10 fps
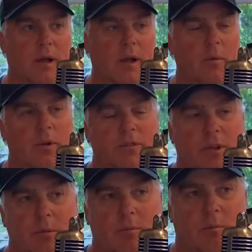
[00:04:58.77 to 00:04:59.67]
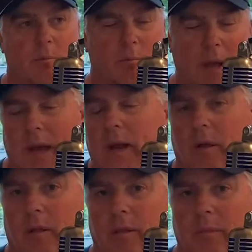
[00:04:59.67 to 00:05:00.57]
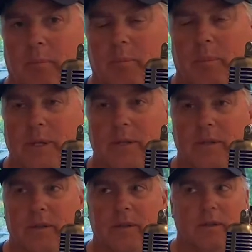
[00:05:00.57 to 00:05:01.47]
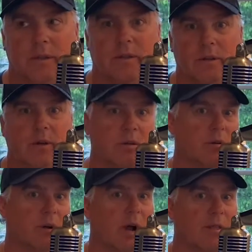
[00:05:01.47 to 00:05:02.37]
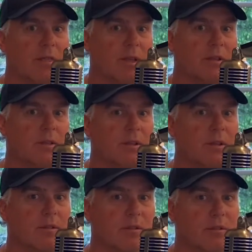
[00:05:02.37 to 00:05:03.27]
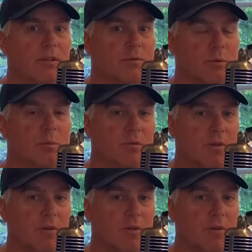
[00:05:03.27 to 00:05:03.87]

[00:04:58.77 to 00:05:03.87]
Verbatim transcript: I don't want to say bad health, but you know, I think this would be